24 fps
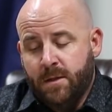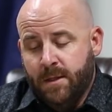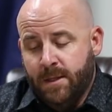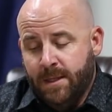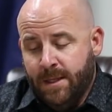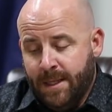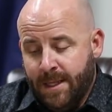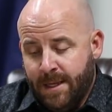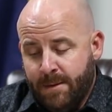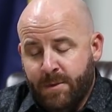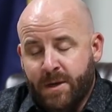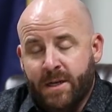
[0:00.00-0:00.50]

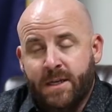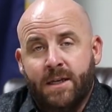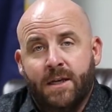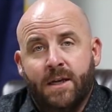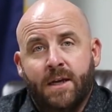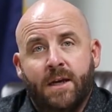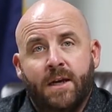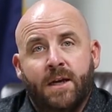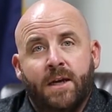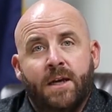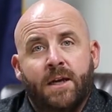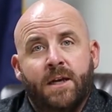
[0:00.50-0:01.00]
limit
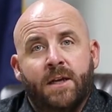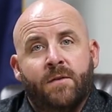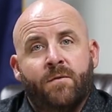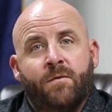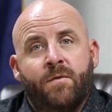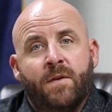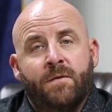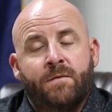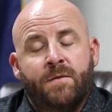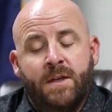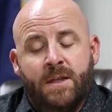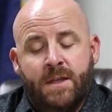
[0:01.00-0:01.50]
is
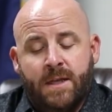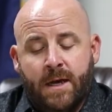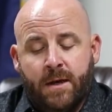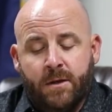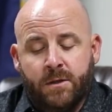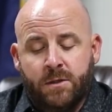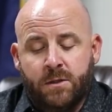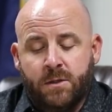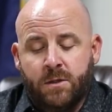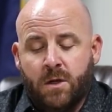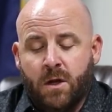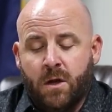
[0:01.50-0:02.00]

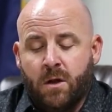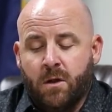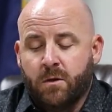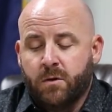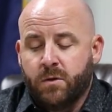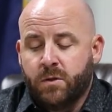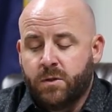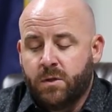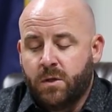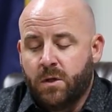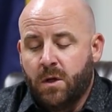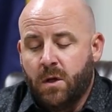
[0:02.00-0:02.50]

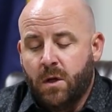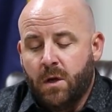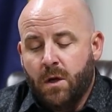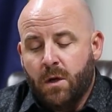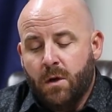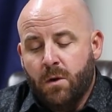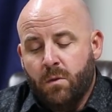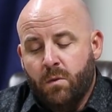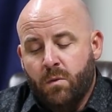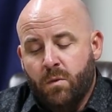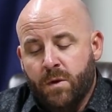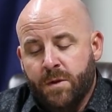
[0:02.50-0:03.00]
$50,000.
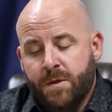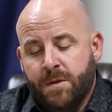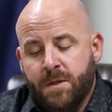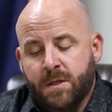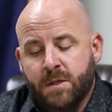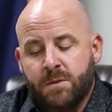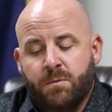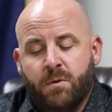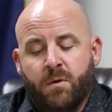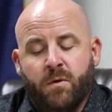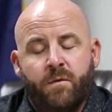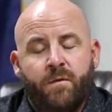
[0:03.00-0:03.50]
With
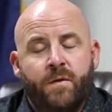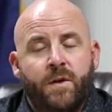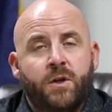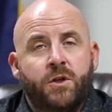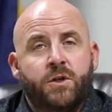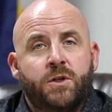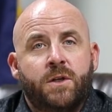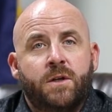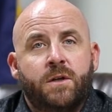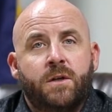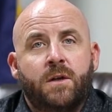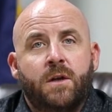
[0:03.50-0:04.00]
this
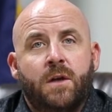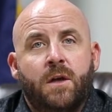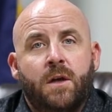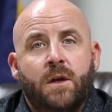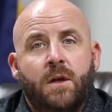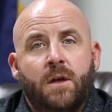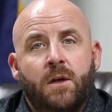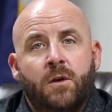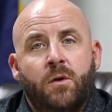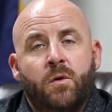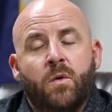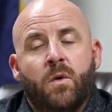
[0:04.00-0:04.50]
provision,
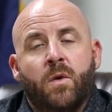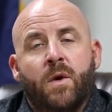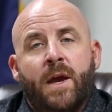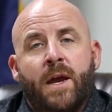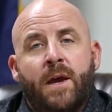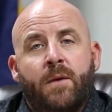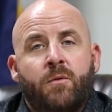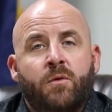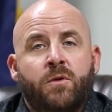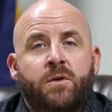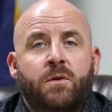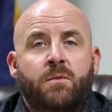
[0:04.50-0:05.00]
you are
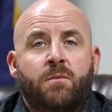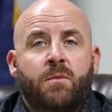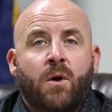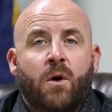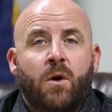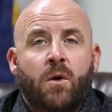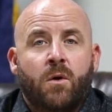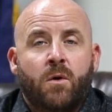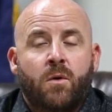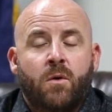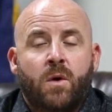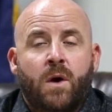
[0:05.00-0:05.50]
able to
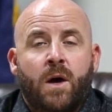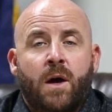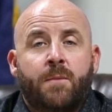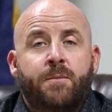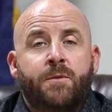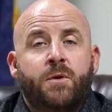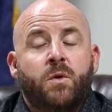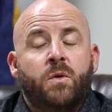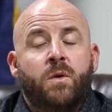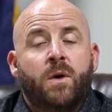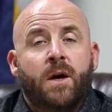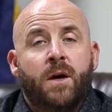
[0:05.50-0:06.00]
borrow up
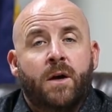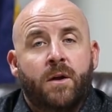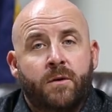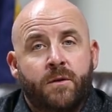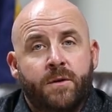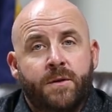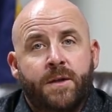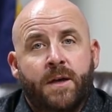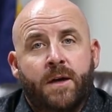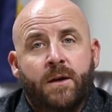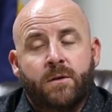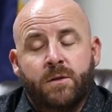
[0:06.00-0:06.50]
to
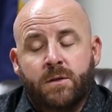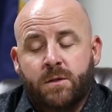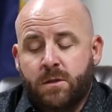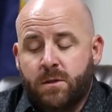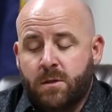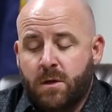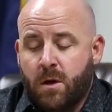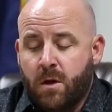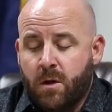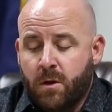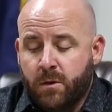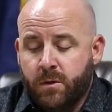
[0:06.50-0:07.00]

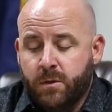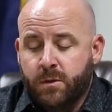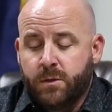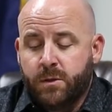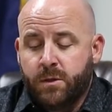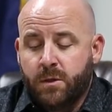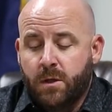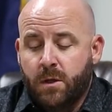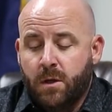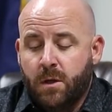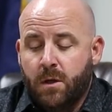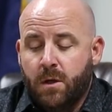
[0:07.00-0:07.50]

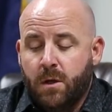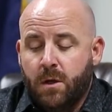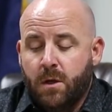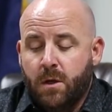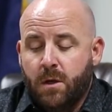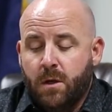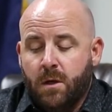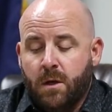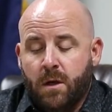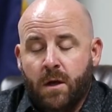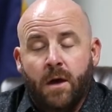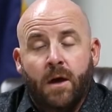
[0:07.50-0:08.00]
$100,000
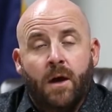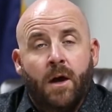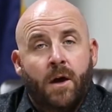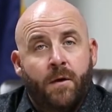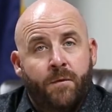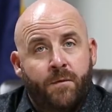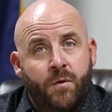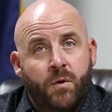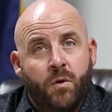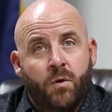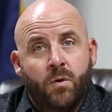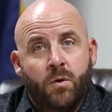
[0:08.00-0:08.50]

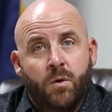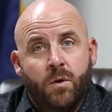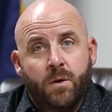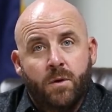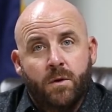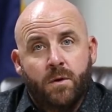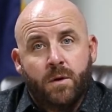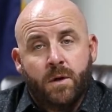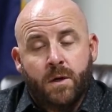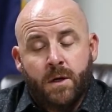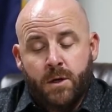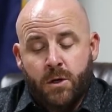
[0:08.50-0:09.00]
of your
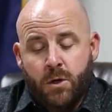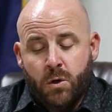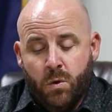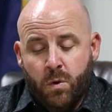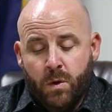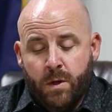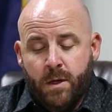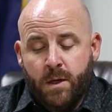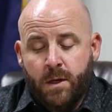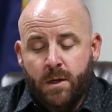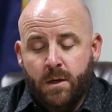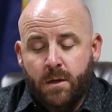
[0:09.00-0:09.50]

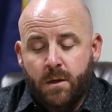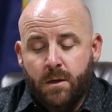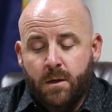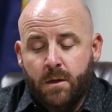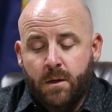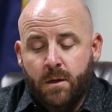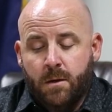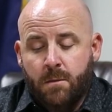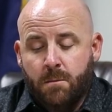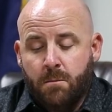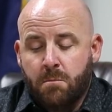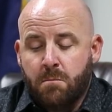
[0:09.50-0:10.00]
annuity,
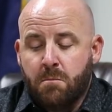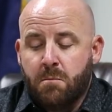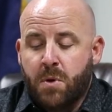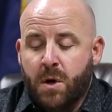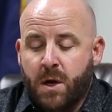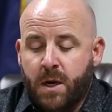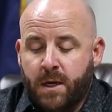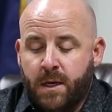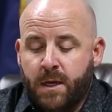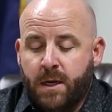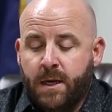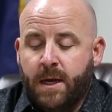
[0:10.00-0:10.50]

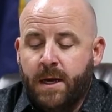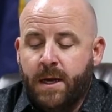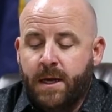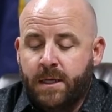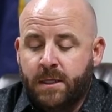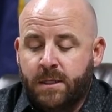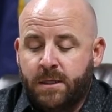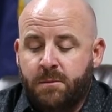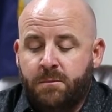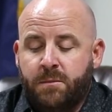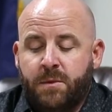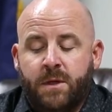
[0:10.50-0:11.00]
but it
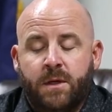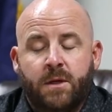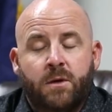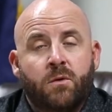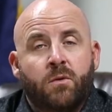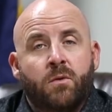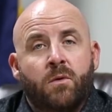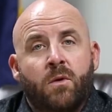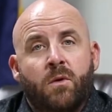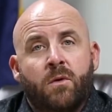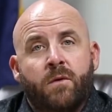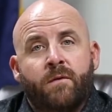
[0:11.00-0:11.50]
has to be
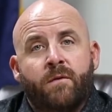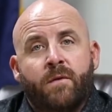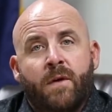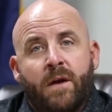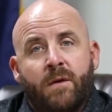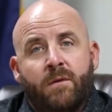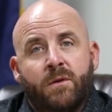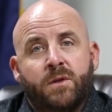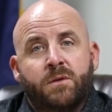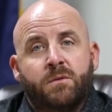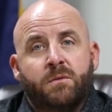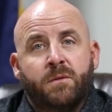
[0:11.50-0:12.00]

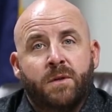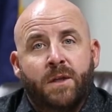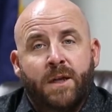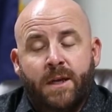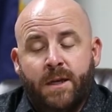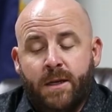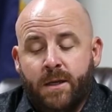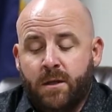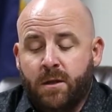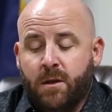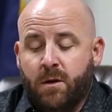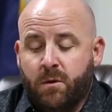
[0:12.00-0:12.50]

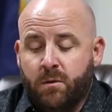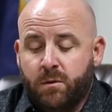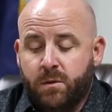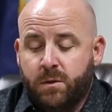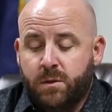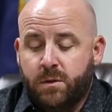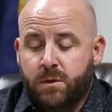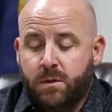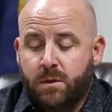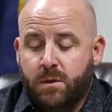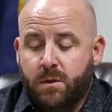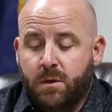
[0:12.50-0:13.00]
coronavirus-related
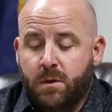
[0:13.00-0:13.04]
loans.